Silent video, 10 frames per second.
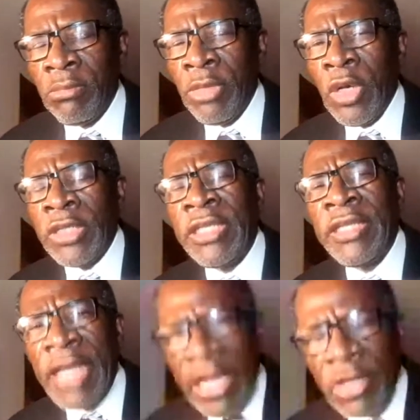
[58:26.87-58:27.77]
Because
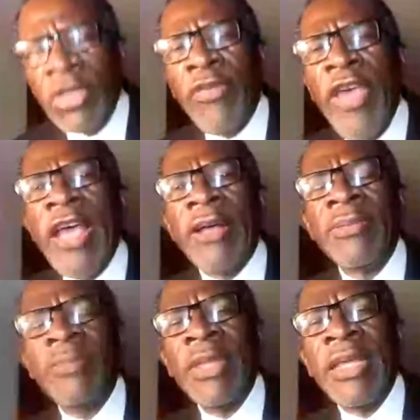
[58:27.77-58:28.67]
that's not fair.
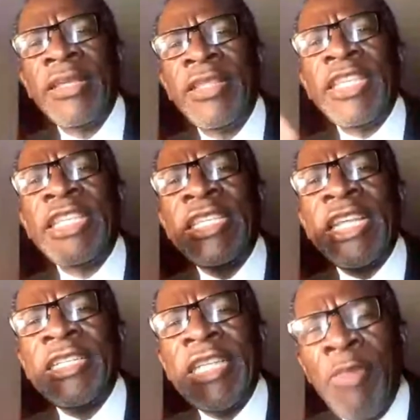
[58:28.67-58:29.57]
This is
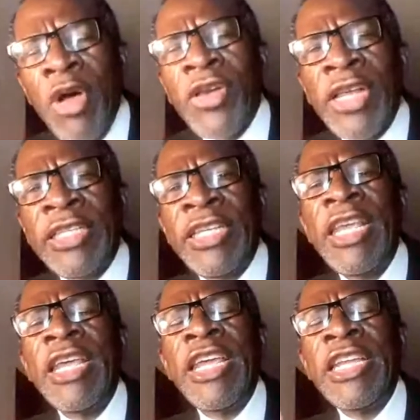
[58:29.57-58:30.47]
a democracy.
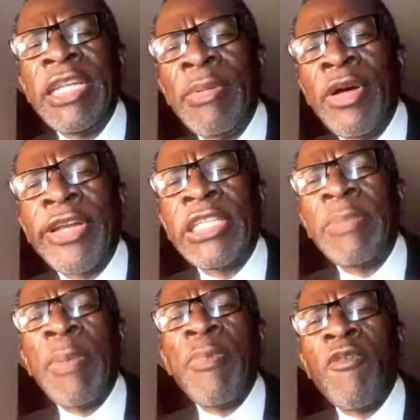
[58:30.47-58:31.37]
In democracy, General,
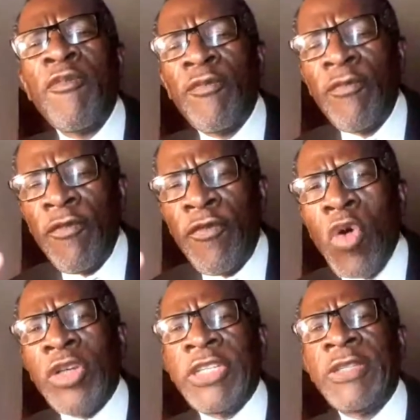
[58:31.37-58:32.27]
people
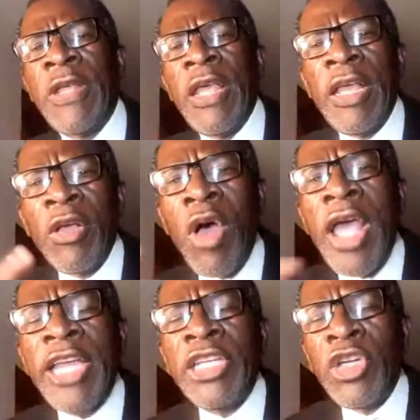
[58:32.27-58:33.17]
vote. Go
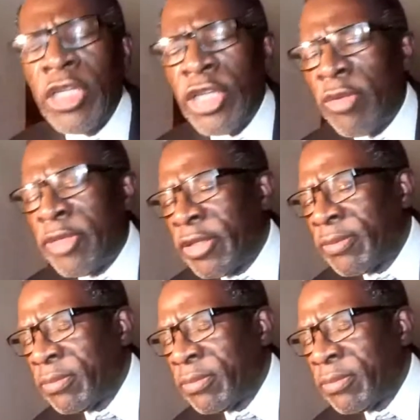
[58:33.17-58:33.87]
ahead, Jeremy.